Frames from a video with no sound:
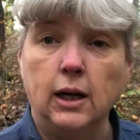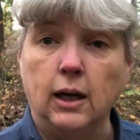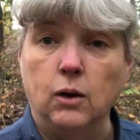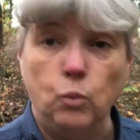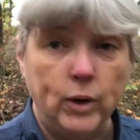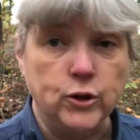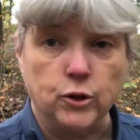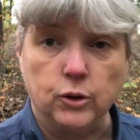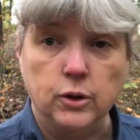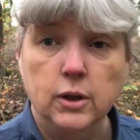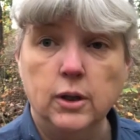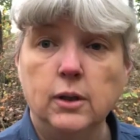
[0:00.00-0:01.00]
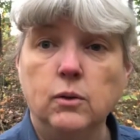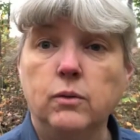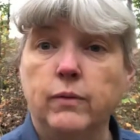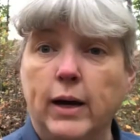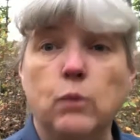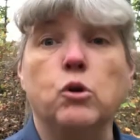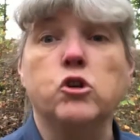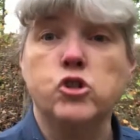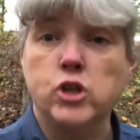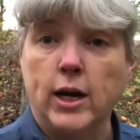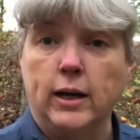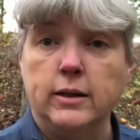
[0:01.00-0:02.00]
winter that was
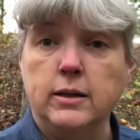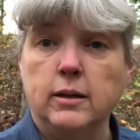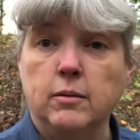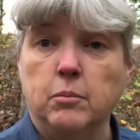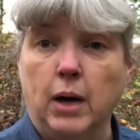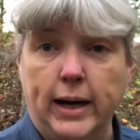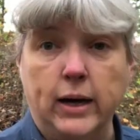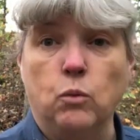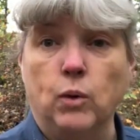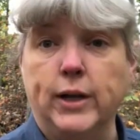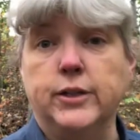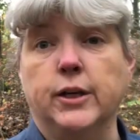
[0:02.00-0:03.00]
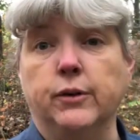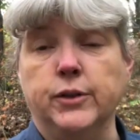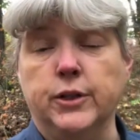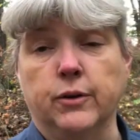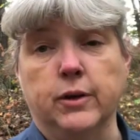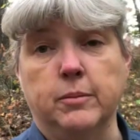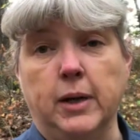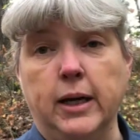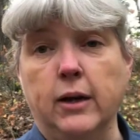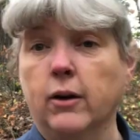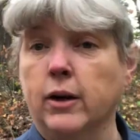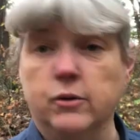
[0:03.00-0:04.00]
shed by a white-tailed deer in my area.